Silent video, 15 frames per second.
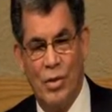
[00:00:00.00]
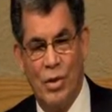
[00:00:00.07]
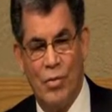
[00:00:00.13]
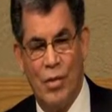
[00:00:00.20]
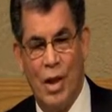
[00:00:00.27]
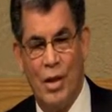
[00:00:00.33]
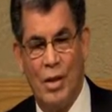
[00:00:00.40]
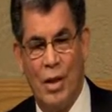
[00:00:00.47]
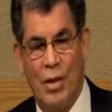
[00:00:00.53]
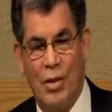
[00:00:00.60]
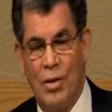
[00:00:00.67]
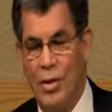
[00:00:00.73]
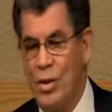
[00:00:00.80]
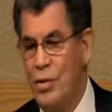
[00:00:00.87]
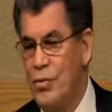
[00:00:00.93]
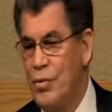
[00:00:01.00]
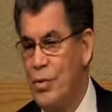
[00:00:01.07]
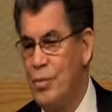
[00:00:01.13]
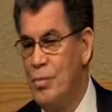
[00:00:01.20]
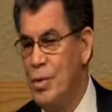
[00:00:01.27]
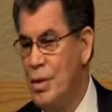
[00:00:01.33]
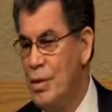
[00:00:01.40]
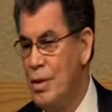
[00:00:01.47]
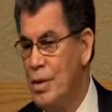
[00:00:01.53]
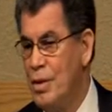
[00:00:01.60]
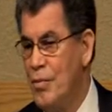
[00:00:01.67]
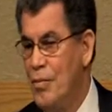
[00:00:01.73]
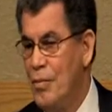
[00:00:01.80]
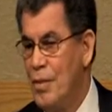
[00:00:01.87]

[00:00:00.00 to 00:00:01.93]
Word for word: surround our earth with beauty.